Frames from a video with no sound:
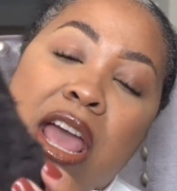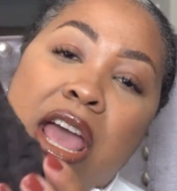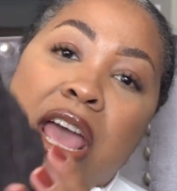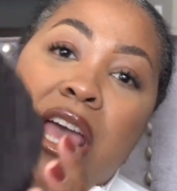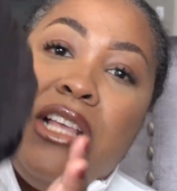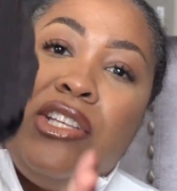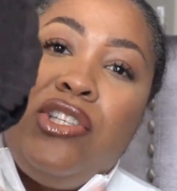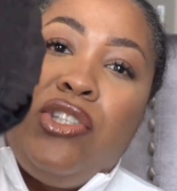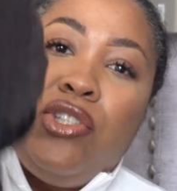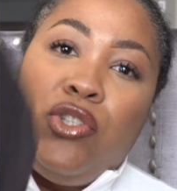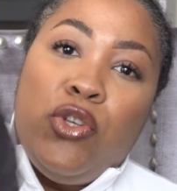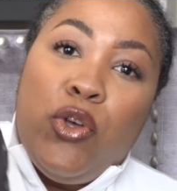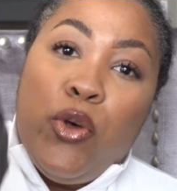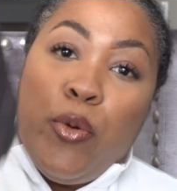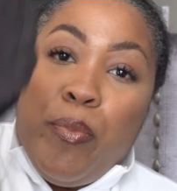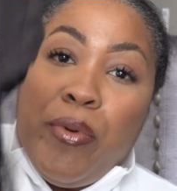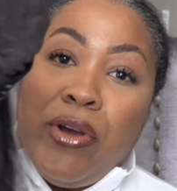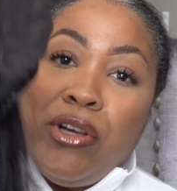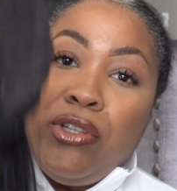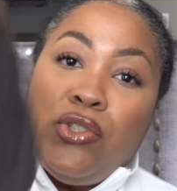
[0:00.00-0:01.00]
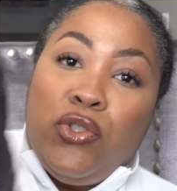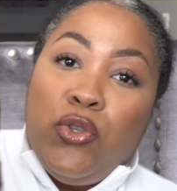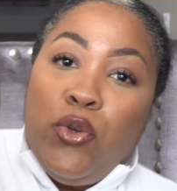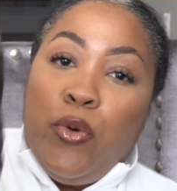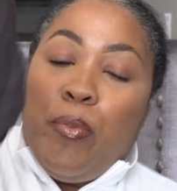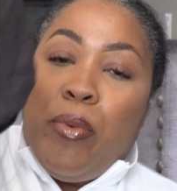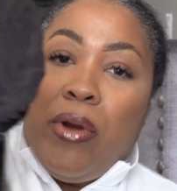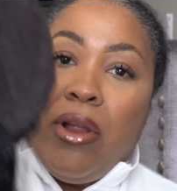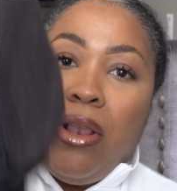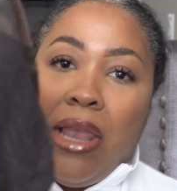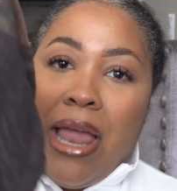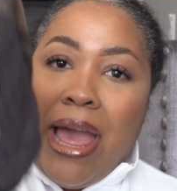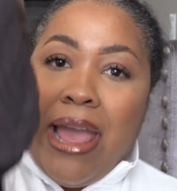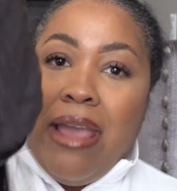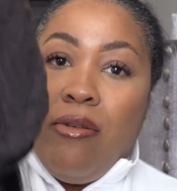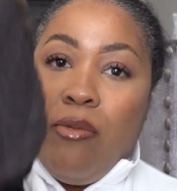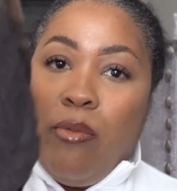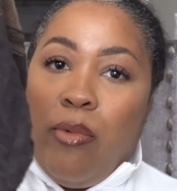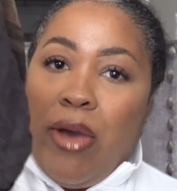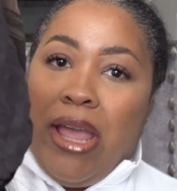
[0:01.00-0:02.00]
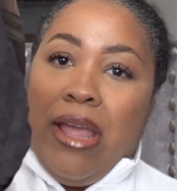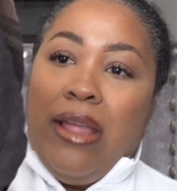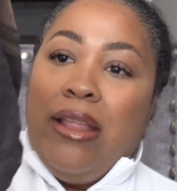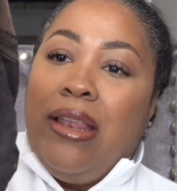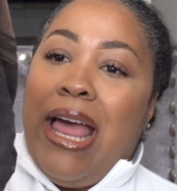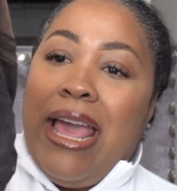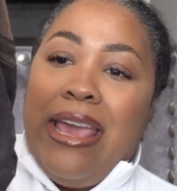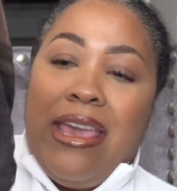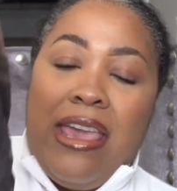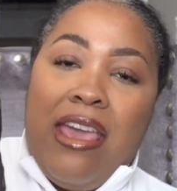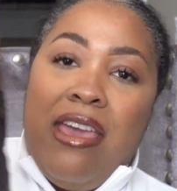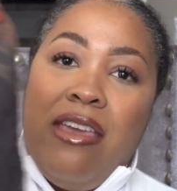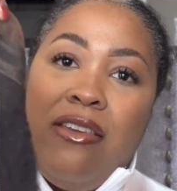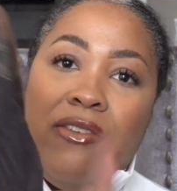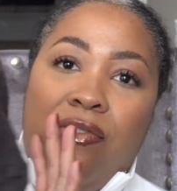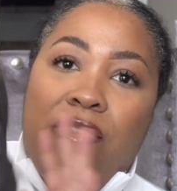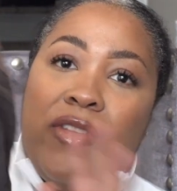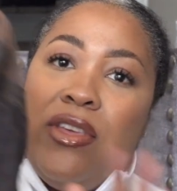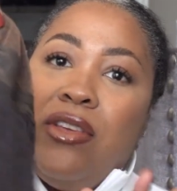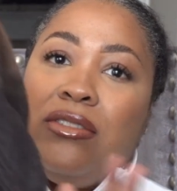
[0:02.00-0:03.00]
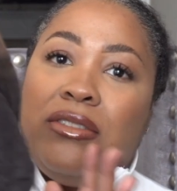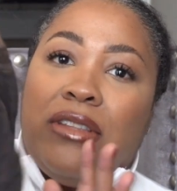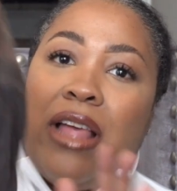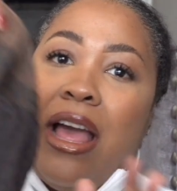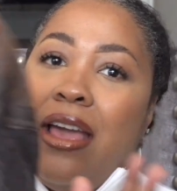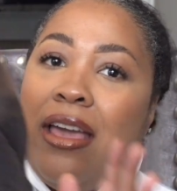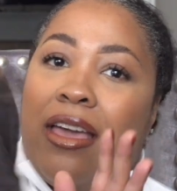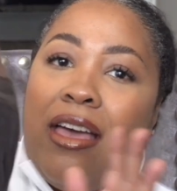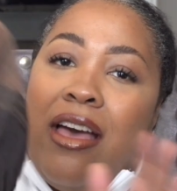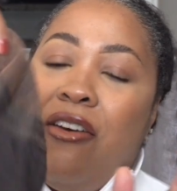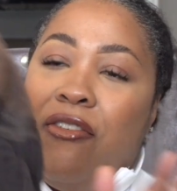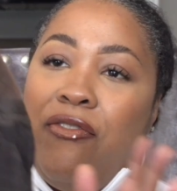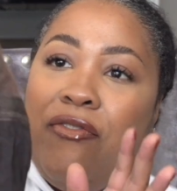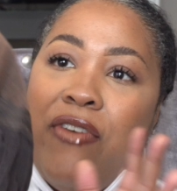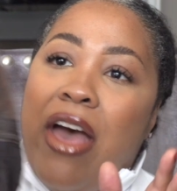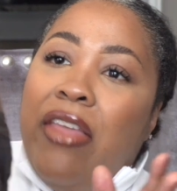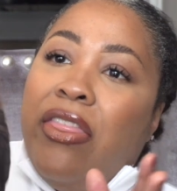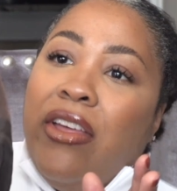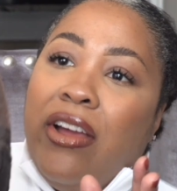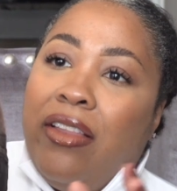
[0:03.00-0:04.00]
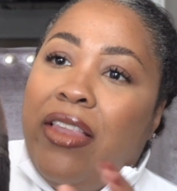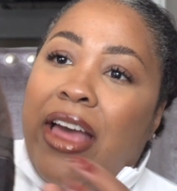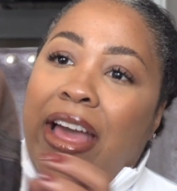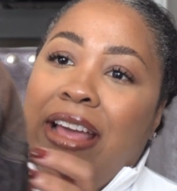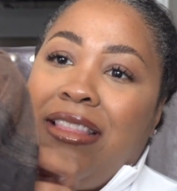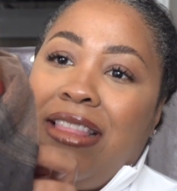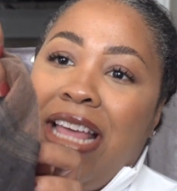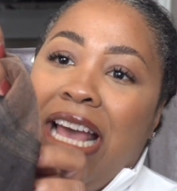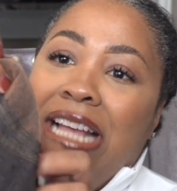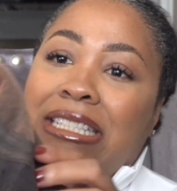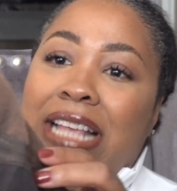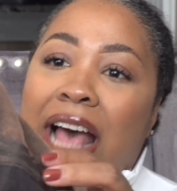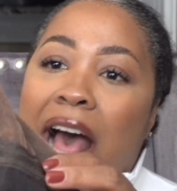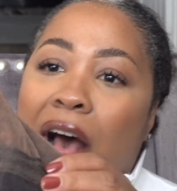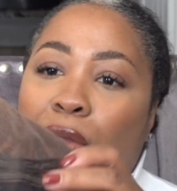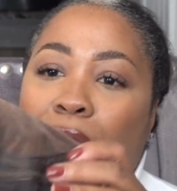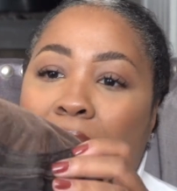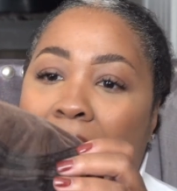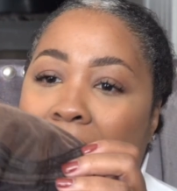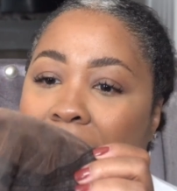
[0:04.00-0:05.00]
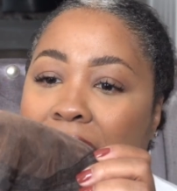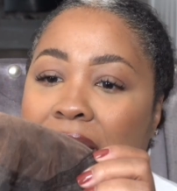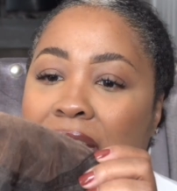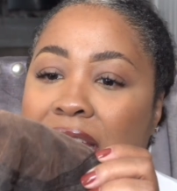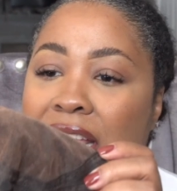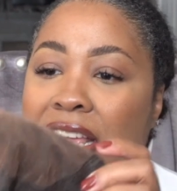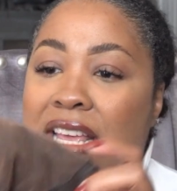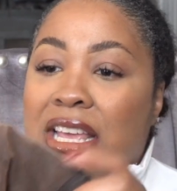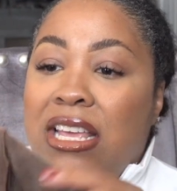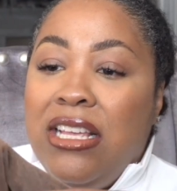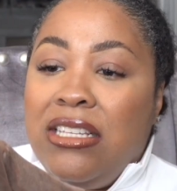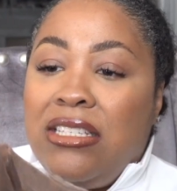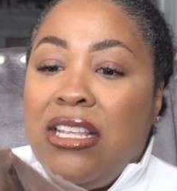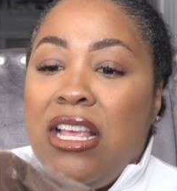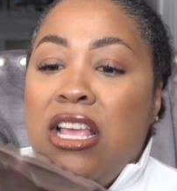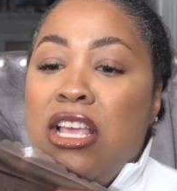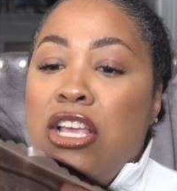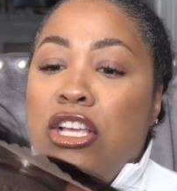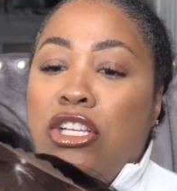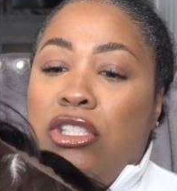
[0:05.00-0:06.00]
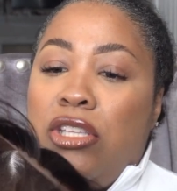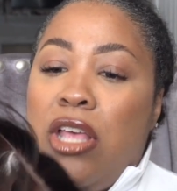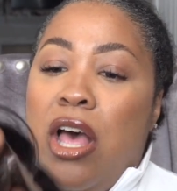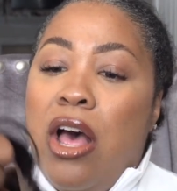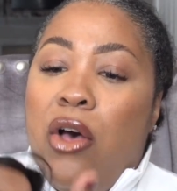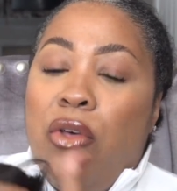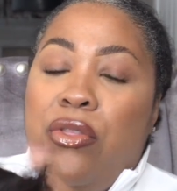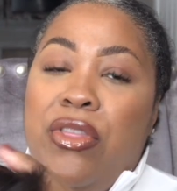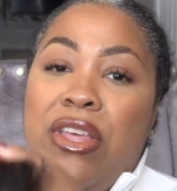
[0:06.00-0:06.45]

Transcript: It's super, super lightweight. Like, it feels like a feather. Like, that's how light it is. So